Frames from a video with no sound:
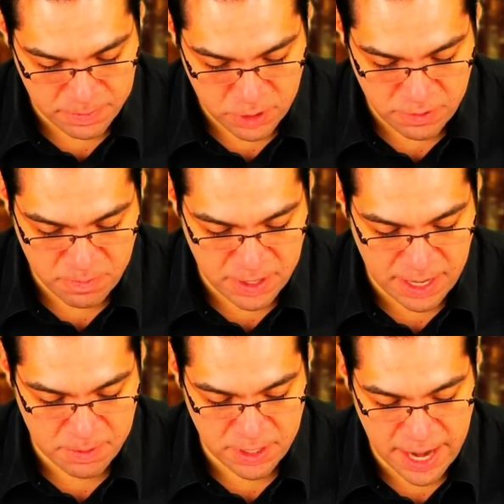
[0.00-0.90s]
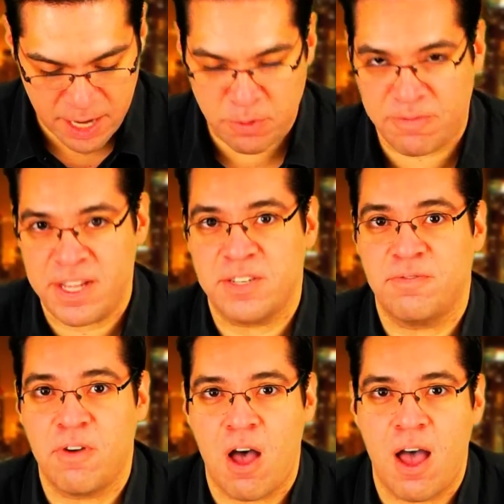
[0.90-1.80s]
You've been able to act with Vince
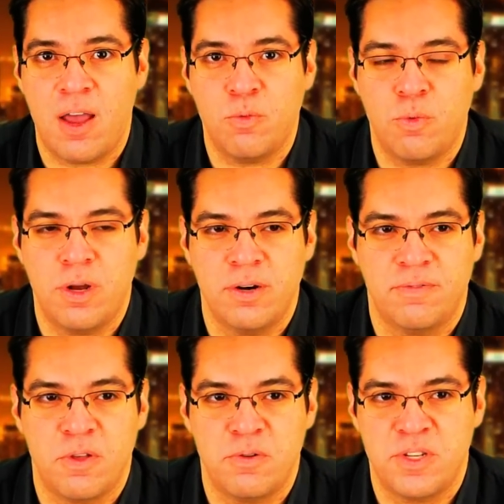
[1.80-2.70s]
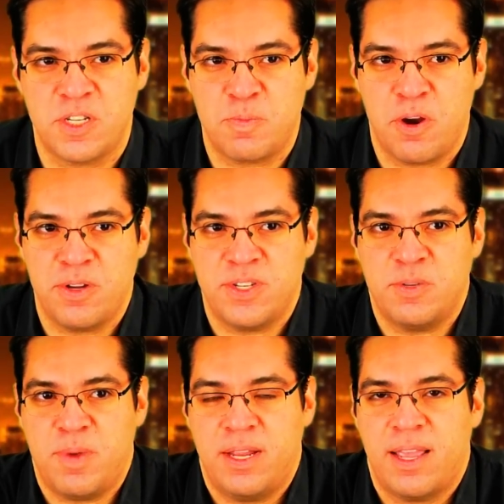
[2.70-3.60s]
Vaughn. What have those
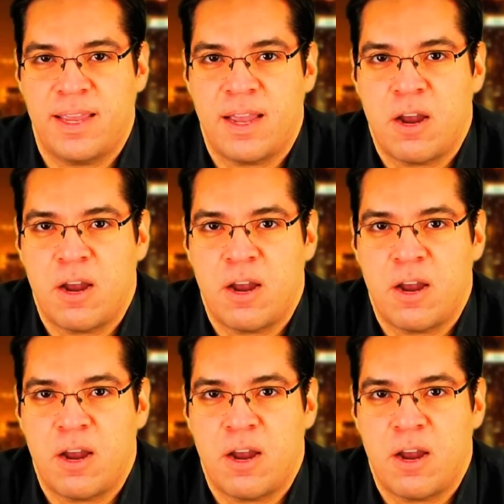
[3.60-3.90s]
experiences been like?